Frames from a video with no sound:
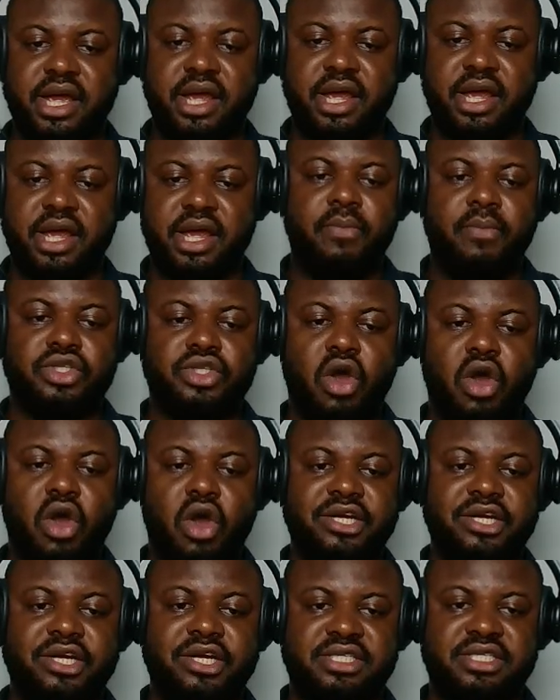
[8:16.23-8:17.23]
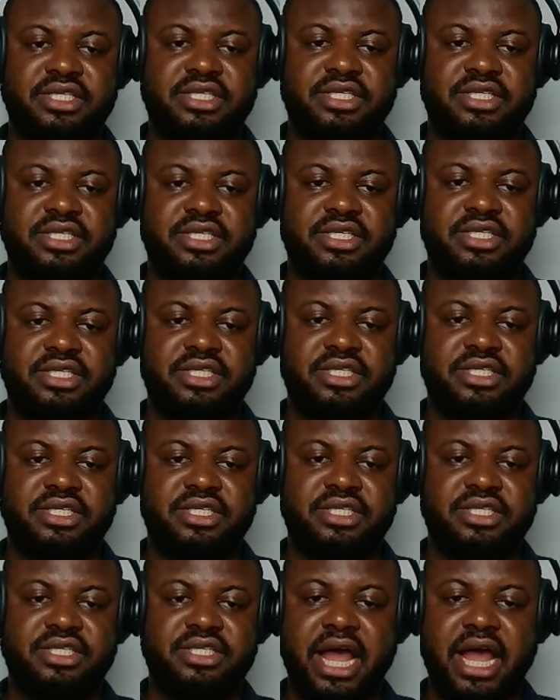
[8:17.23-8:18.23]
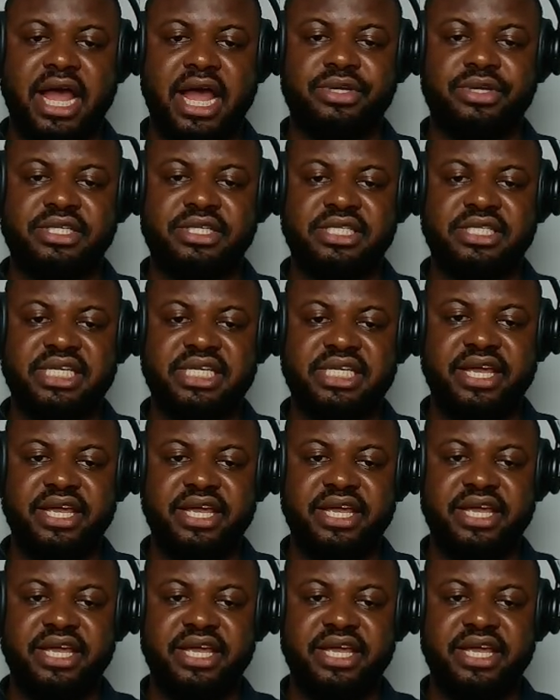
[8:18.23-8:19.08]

But on the action side, they can receive